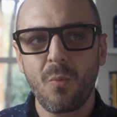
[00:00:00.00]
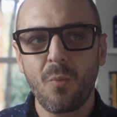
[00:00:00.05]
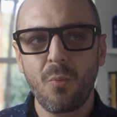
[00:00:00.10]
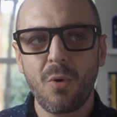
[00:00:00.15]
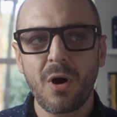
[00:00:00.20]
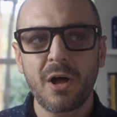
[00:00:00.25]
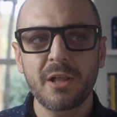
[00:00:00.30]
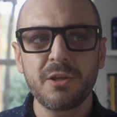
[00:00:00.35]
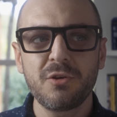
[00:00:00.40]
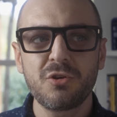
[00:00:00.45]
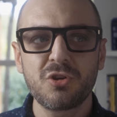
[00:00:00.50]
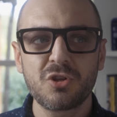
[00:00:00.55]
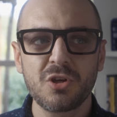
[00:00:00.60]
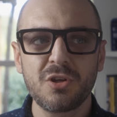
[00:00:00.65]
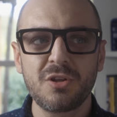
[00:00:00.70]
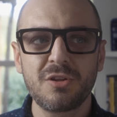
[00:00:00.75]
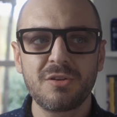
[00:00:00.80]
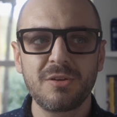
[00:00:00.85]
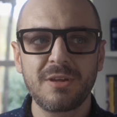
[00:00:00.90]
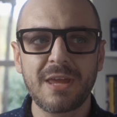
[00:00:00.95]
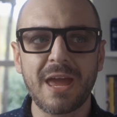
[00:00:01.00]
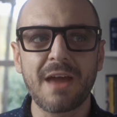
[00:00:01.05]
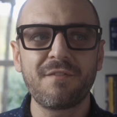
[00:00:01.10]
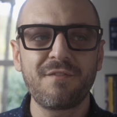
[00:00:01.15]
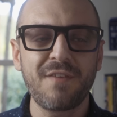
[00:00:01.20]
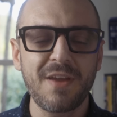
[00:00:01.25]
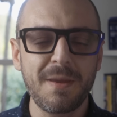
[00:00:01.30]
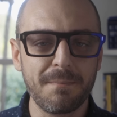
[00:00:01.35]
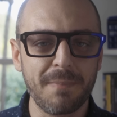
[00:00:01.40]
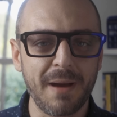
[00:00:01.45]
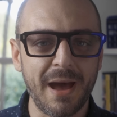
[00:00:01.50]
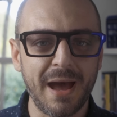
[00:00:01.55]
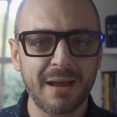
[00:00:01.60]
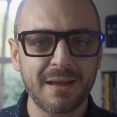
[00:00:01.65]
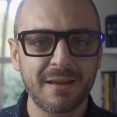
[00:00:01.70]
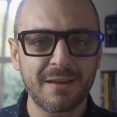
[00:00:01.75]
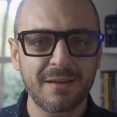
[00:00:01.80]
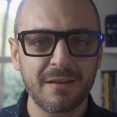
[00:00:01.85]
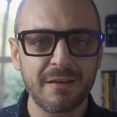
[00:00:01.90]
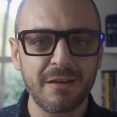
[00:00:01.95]
while you should get
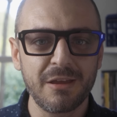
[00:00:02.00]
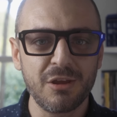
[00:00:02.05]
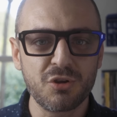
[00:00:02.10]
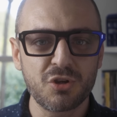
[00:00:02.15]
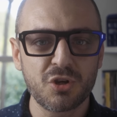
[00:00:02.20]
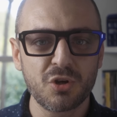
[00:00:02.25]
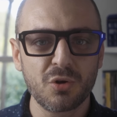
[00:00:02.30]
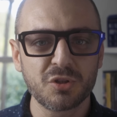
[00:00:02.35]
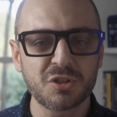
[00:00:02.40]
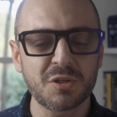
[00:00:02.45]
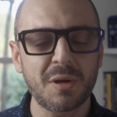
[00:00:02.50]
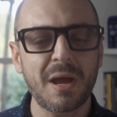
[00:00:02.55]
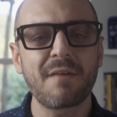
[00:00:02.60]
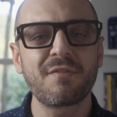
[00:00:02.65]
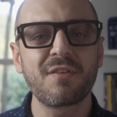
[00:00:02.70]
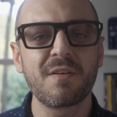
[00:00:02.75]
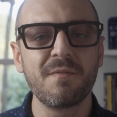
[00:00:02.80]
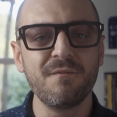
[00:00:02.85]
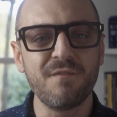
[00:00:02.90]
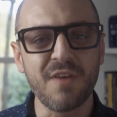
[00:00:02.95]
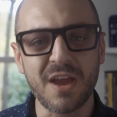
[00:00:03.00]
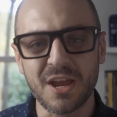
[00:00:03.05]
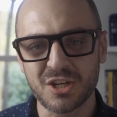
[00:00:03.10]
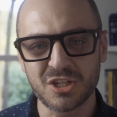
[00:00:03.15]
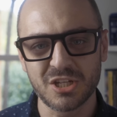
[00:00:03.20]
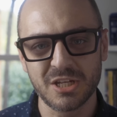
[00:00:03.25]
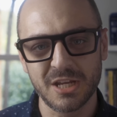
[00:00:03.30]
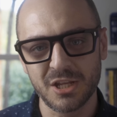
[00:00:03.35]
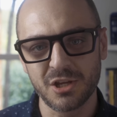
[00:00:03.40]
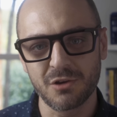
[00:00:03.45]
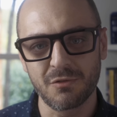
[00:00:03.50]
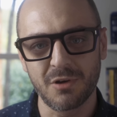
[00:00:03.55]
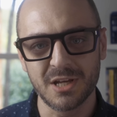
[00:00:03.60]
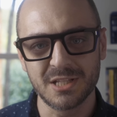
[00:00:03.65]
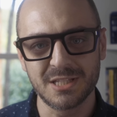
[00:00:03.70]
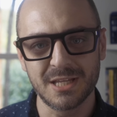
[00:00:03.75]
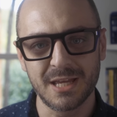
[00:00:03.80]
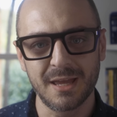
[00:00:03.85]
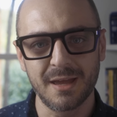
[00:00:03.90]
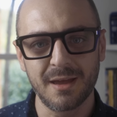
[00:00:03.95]
feedback, you should also have conviction in your
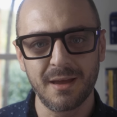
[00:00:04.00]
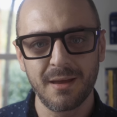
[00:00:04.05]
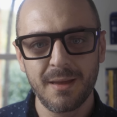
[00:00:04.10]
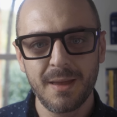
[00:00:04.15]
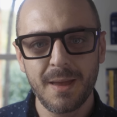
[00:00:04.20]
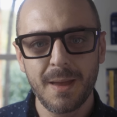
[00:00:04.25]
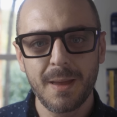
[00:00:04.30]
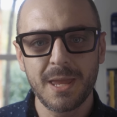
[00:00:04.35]
idea.